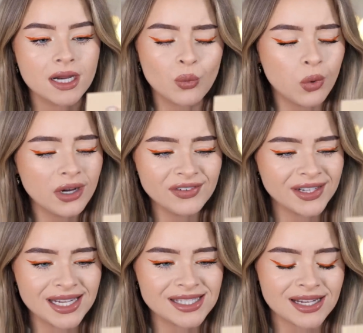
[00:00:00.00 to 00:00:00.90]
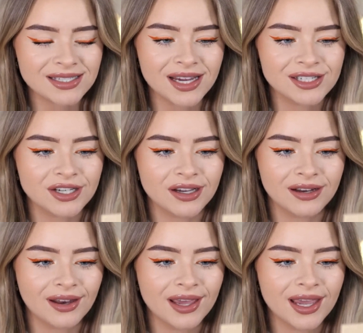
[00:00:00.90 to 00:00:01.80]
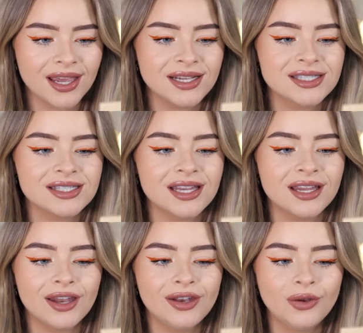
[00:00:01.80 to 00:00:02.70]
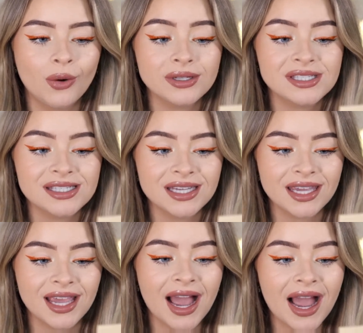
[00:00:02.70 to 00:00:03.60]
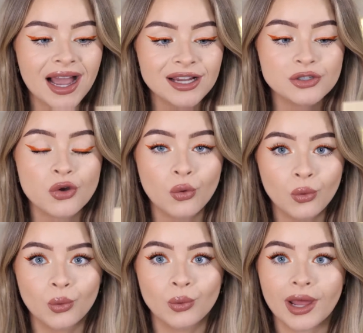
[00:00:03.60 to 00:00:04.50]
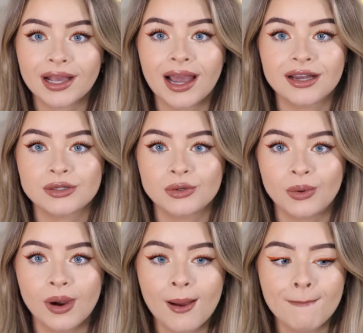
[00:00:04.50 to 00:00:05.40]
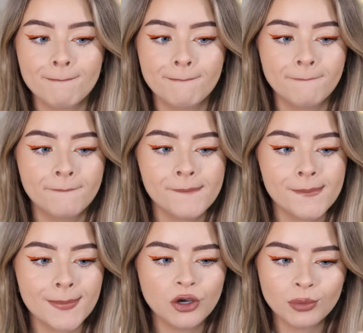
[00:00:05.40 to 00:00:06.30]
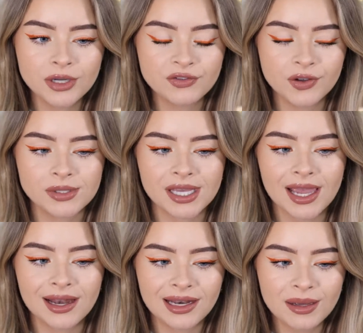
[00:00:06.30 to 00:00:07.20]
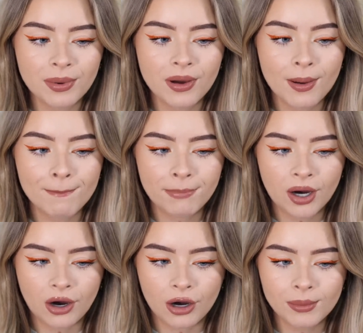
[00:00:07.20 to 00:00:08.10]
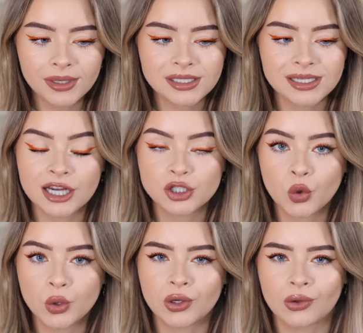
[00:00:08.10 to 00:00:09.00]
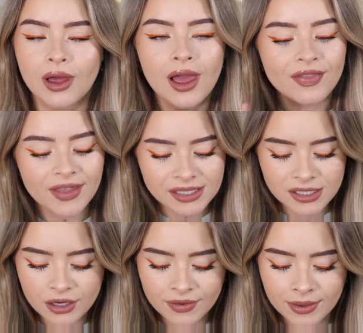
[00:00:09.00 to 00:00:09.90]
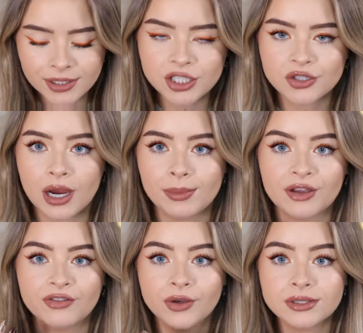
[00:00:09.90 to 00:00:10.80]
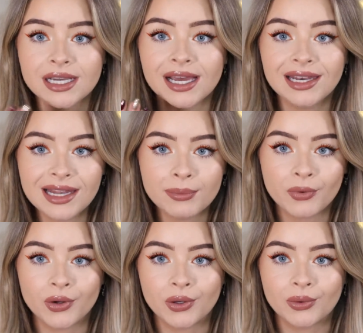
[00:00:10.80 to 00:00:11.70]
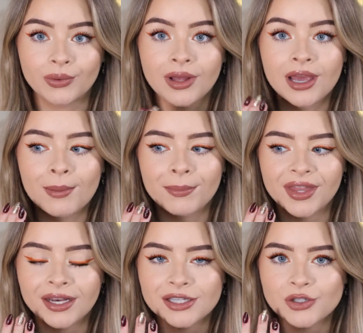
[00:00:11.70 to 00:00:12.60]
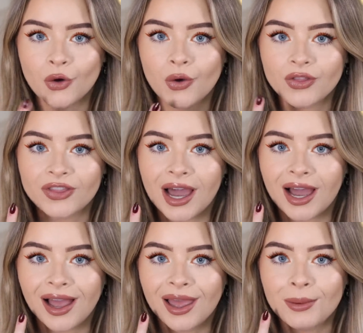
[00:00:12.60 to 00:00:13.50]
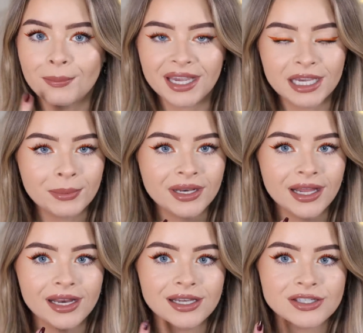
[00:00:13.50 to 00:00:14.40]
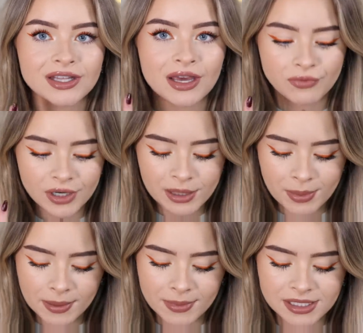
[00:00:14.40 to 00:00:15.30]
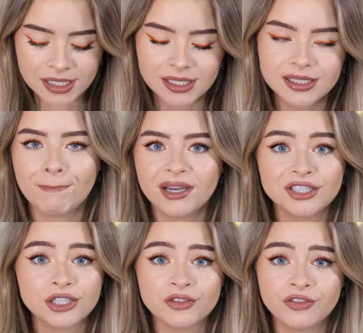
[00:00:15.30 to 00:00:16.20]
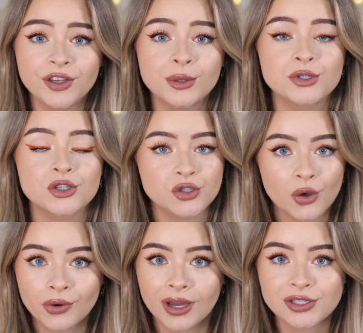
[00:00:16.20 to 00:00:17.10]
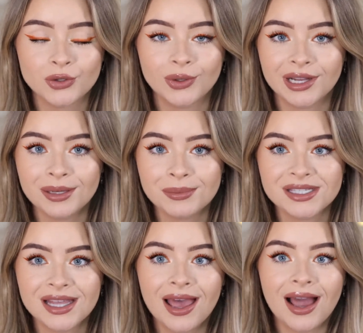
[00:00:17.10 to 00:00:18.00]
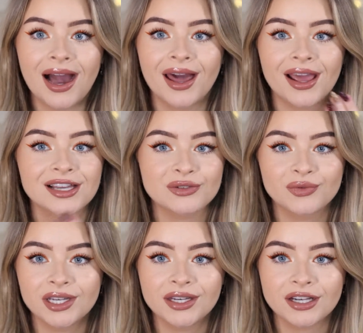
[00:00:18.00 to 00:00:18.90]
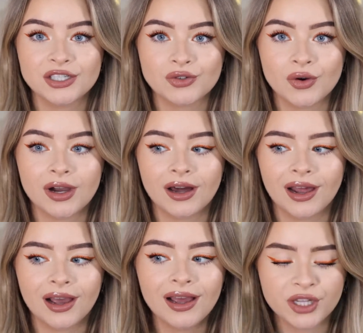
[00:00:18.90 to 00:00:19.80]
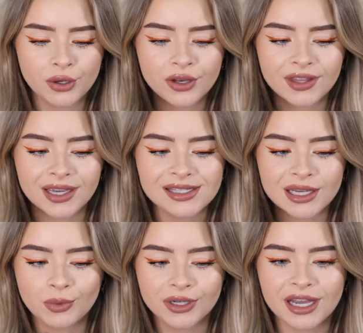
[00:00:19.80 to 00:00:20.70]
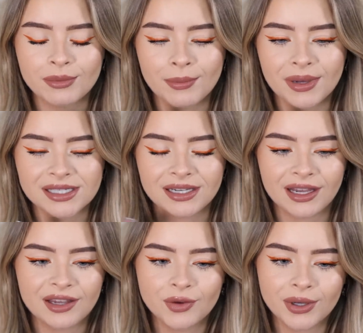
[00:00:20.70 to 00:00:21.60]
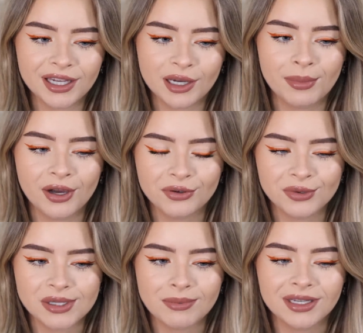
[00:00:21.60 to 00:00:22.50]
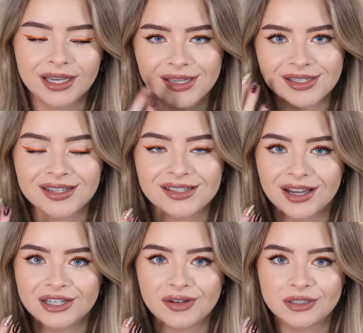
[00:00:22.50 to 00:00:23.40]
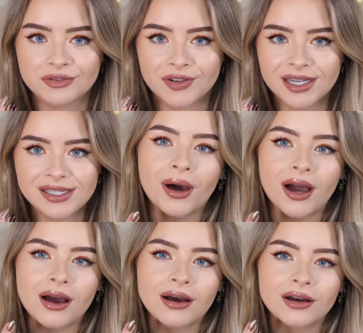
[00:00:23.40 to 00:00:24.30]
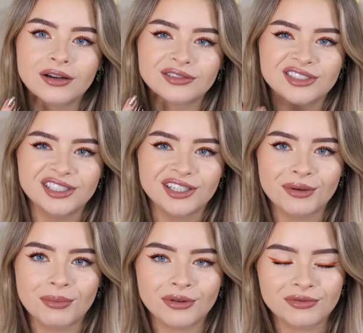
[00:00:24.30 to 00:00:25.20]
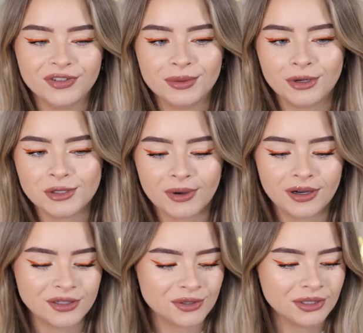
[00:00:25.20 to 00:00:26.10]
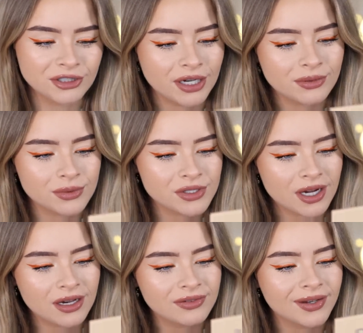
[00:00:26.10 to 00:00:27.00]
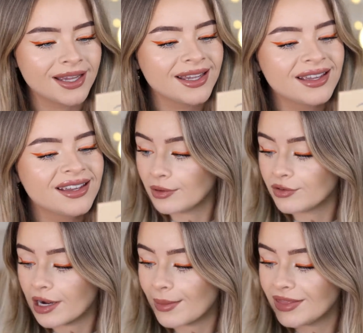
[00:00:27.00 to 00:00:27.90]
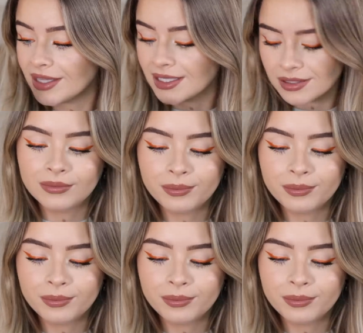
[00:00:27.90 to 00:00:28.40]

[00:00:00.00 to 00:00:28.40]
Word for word: What even is that texture? Like, it's not sticky at all, like at all. It almost feels like a lip balm slash oil. That's kind of how I describe it. It feels like a lip oil, but then it's got that pigment in it. So they're really pigmented, but it just feels so nice on your lips and it has a really nice strong color. The only thing is it would get a bit messy. Like if you're eating a burger or something, it is going to slide around your face. But you know, for the most part, doing general stuff, like I would recommend these.